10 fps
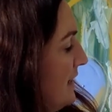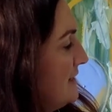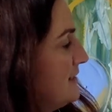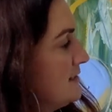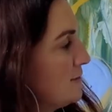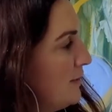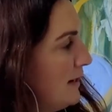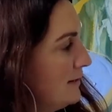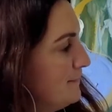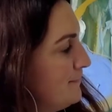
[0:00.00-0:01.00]
nice and
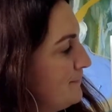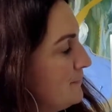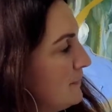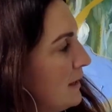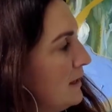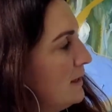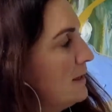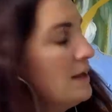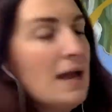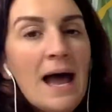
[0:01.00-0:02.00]
square.
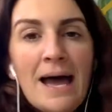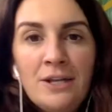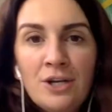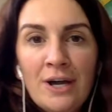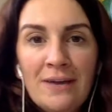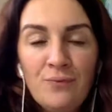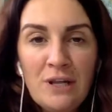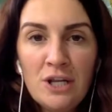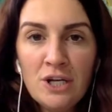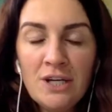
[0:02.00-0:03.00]
And now if
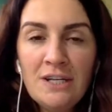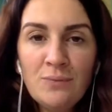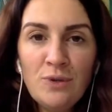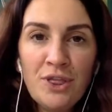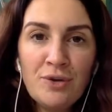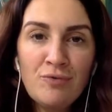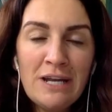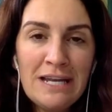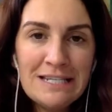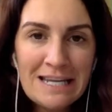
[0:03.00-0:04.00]
we look at it with
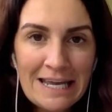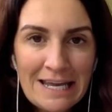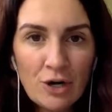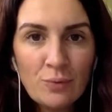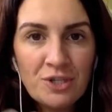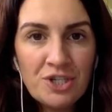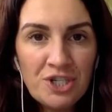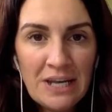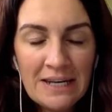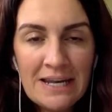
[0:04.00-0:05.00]
3D or with
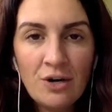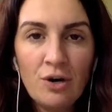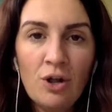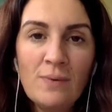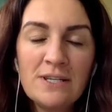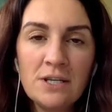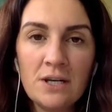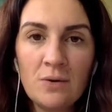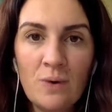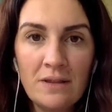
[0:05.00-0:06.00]
shading, you're always
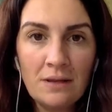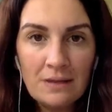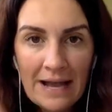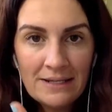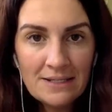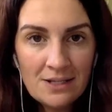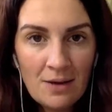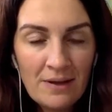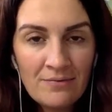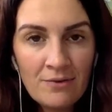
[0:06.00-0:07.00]
looking at where the light is
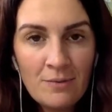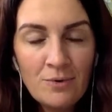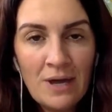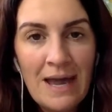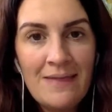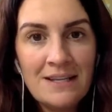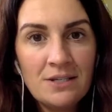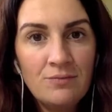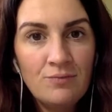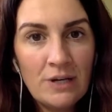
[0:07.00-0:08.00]
coming from, okay? And
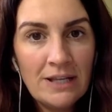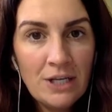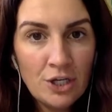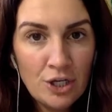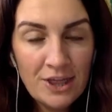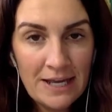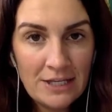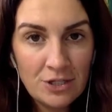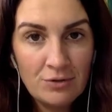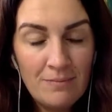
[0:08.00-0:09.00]
that's a really good
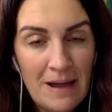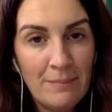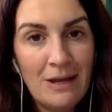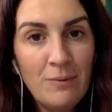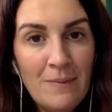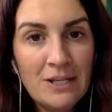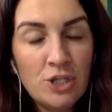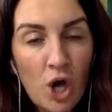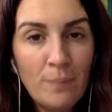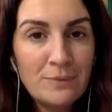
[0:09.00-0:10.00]
thing to remember. That'll be my
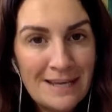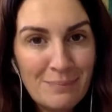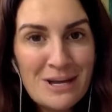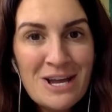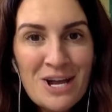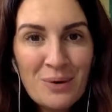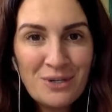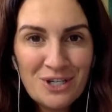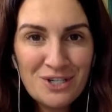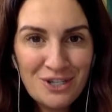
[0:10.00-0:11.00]
top tip
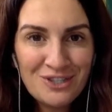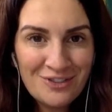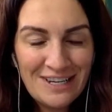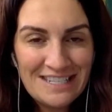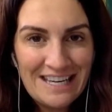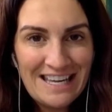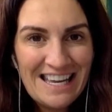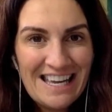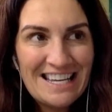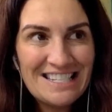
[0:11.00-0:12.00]
when you're doing 3D,
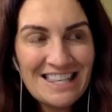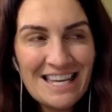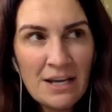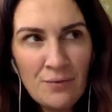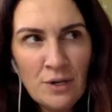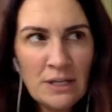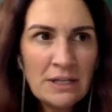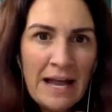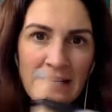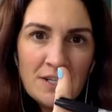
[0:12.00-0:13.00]
is to think of where the
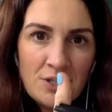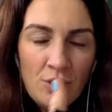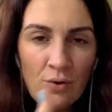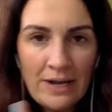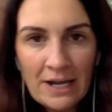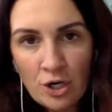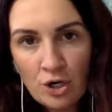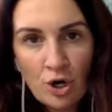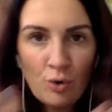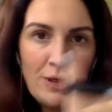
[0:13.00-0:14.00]
light is going
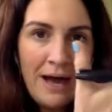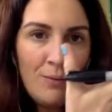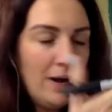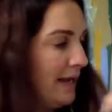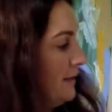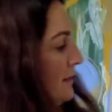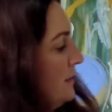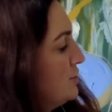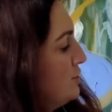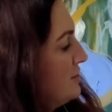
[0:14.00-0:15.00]
and go that way.
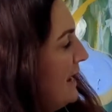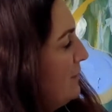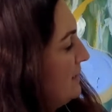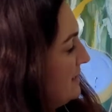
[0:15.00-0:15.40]
So we